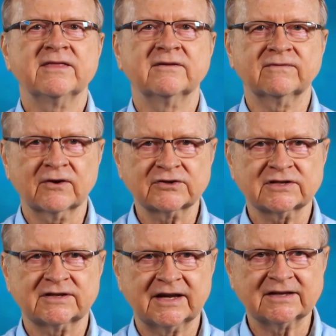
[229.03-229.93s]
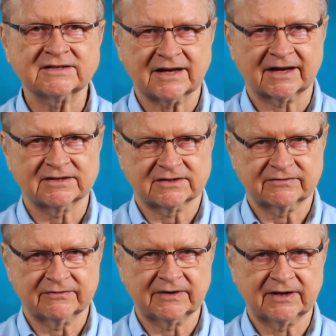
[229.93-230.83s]
The first 10 seconds of
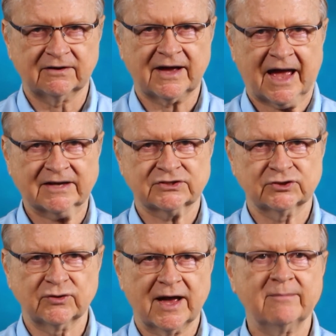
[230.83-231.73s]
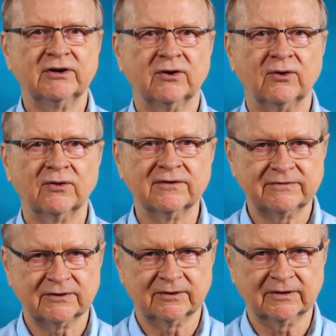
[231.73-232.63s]
your video have to grab and hold the
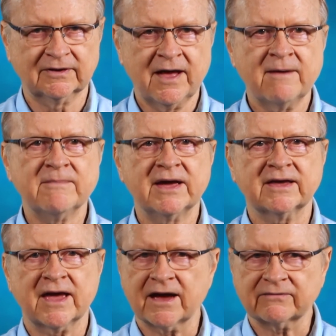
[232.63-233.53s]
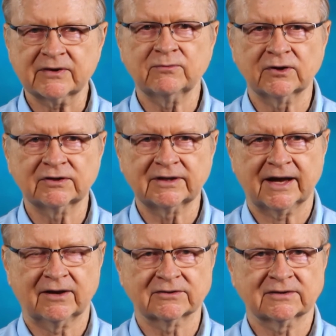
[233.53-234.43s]
viewer. Make every word
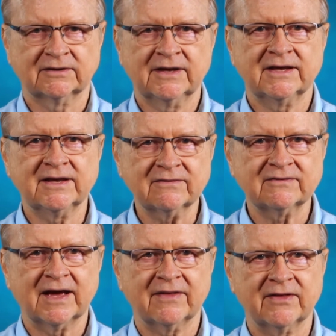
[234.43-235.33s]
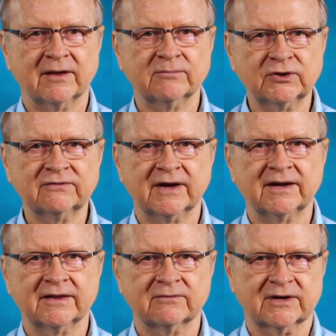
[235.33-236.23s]
count. If not, they'll move
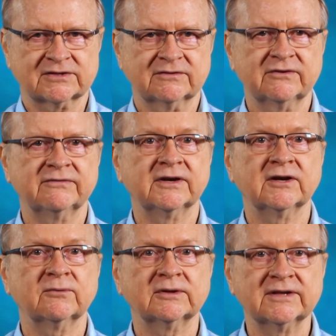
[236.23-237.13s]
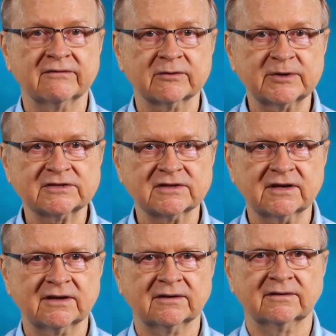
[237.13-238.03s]
on and the rest of your video will never be
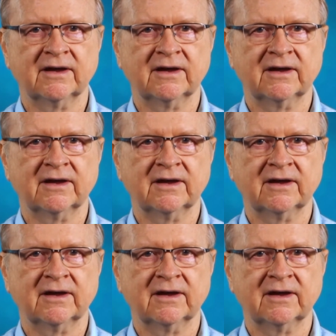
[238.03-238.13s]
seen.